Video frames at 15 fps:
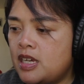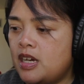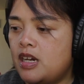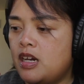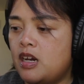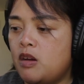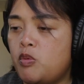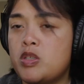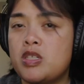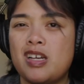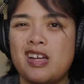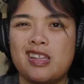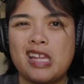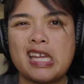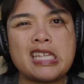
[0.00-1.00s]
which
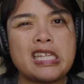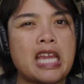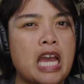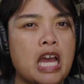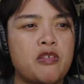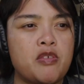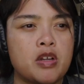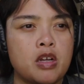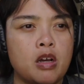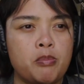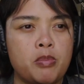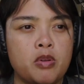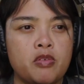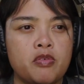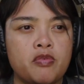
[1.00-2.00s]
I'll likely have a
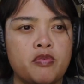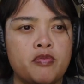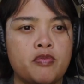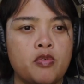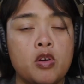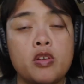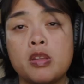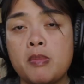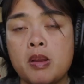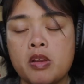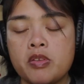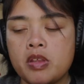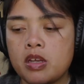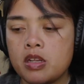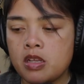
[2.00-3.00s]
couple for the
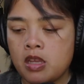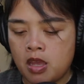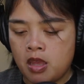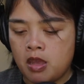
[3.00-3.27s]
marathon.